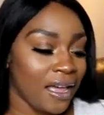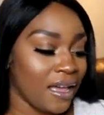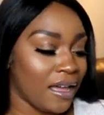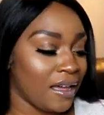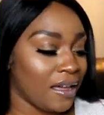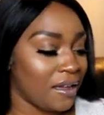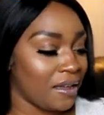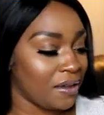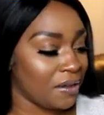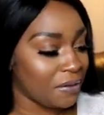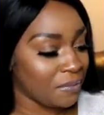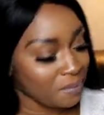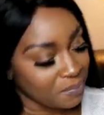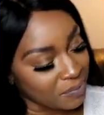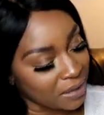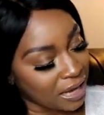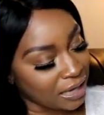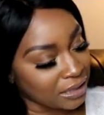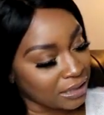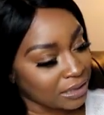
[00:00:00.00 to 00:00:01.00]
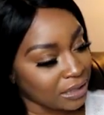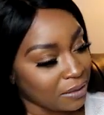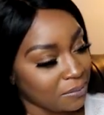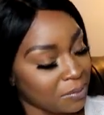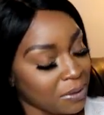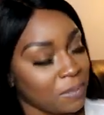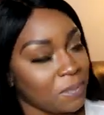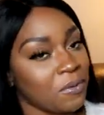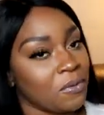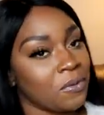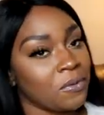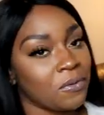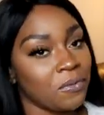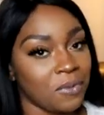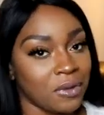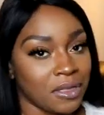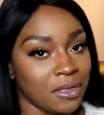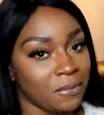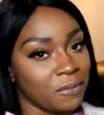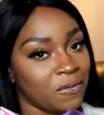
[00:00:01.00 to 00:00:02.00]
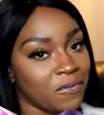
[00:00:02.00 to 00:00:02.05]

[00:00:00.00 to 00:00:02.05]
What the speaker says: I've seen people with them,